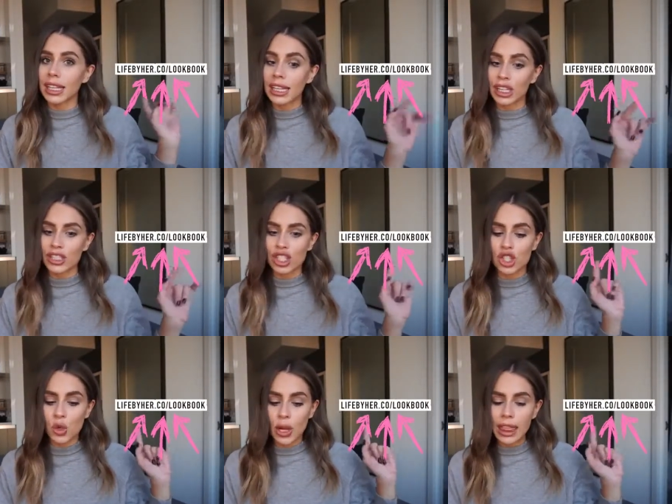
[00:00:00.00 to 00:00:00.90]
click here to
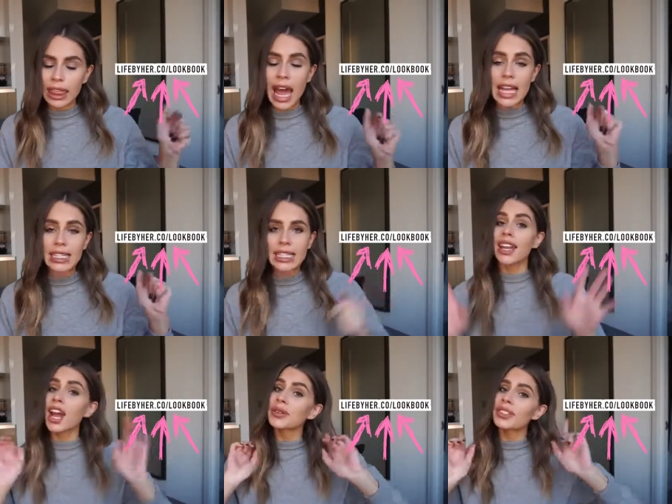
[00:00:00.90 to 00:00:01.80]
join that.
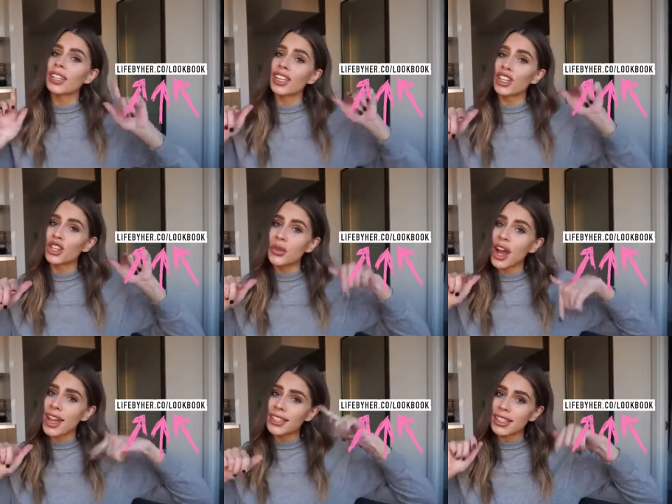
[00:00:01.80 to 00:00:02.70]
And I will see you
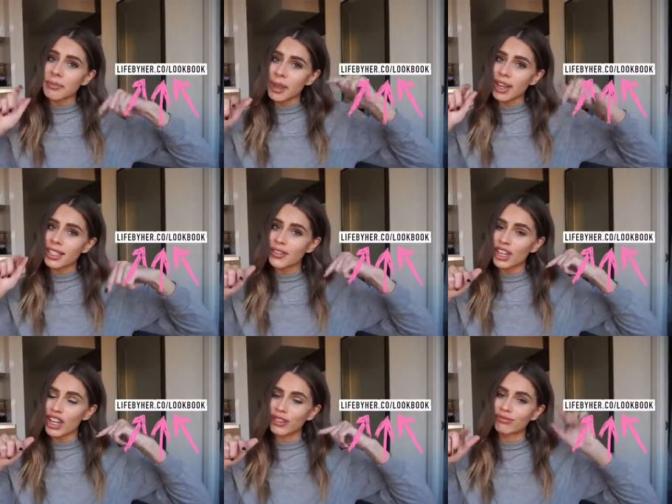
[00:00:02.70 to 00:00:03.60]
guys in my next
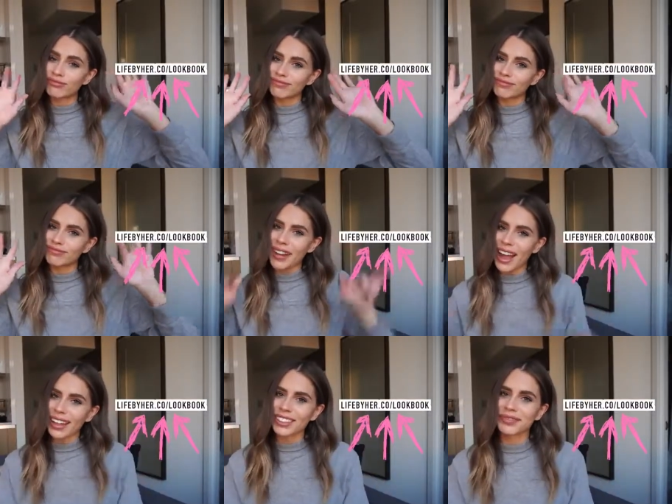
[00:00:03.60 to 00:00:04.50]
video.
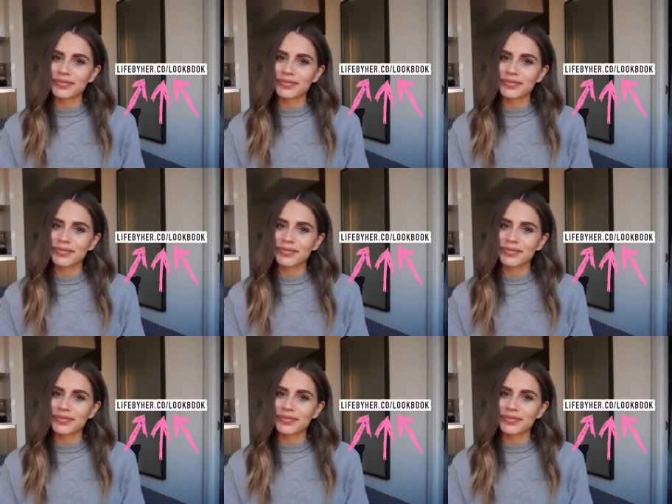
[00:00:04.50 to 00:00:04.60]
Bye.